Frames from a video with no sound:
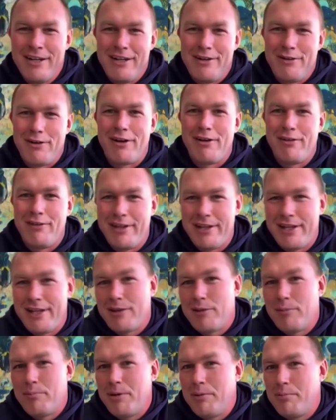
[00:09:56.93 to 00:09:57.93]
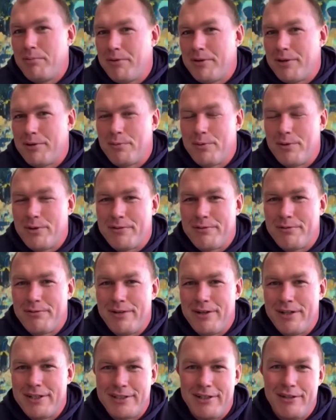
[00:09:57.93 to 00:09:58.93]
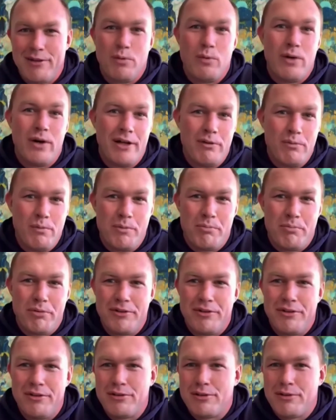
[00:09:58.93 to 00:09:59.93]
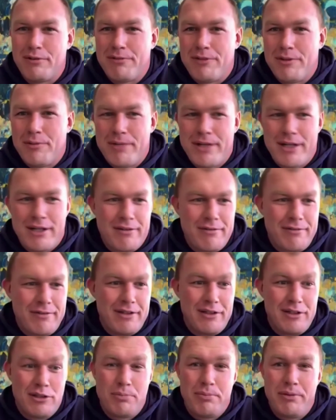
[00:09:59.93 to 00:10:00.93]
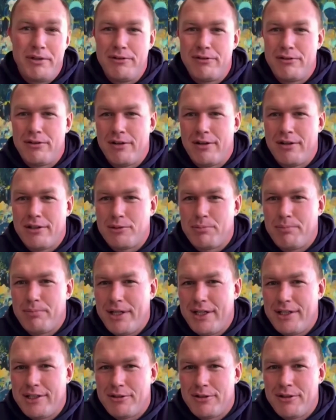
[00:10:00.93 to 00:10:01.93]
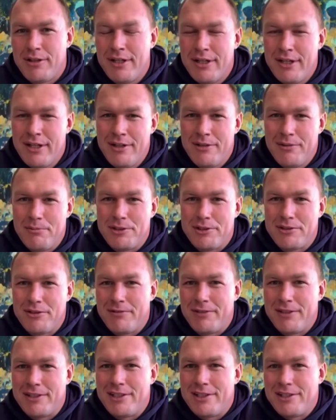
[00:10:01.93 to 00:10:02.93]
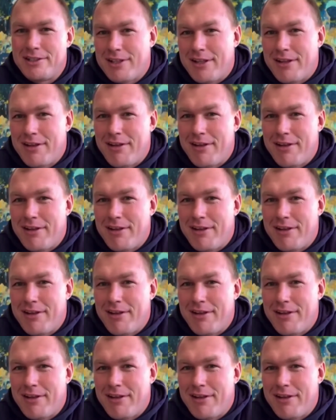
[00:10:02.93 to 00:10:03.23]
Not only that, the people that work for us and the wine we produce off the back of it, it's pinotage based, which obviously